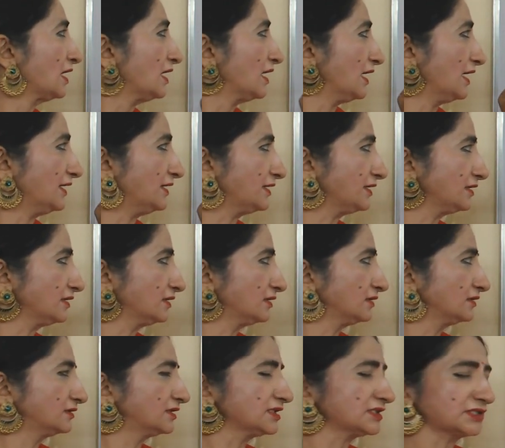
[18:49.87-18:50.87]
And
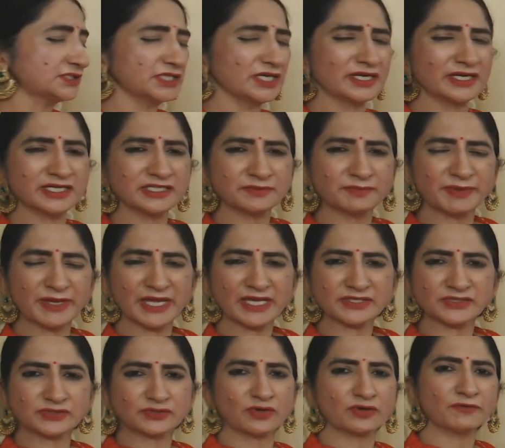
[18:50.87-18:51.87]
this theory is
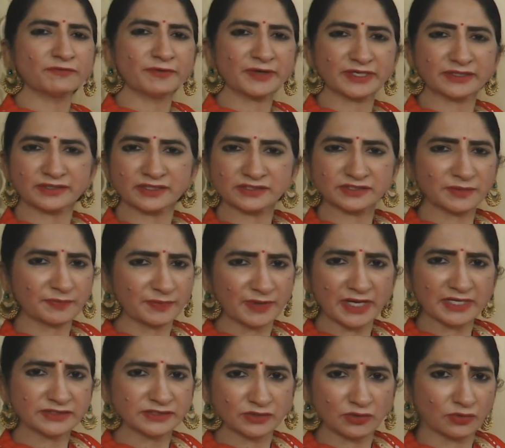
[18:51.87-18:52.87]
based on factor
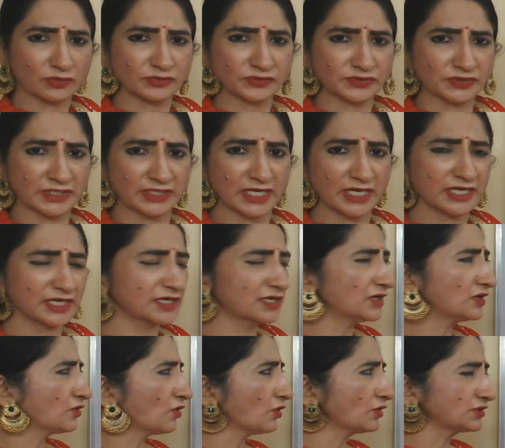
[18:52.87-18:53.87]
supply is constant and
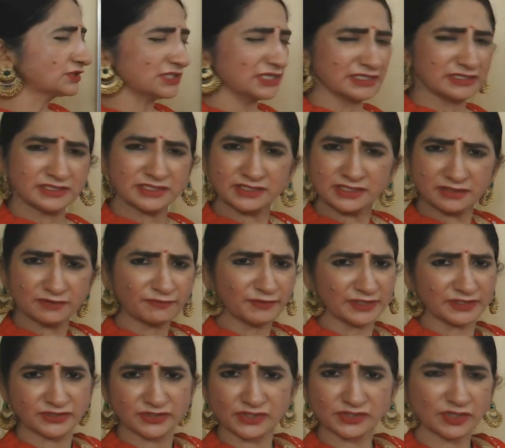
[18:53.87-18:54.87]
ignore changes in
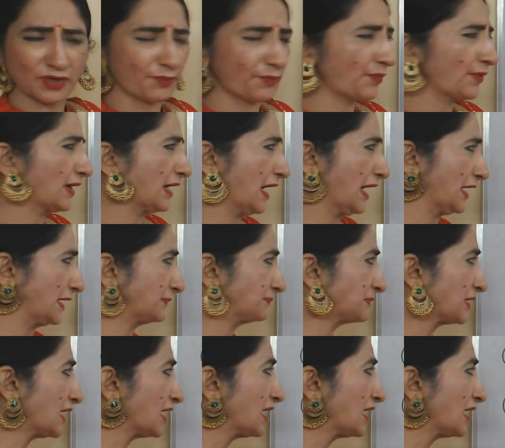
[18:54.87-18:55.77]
factor supply.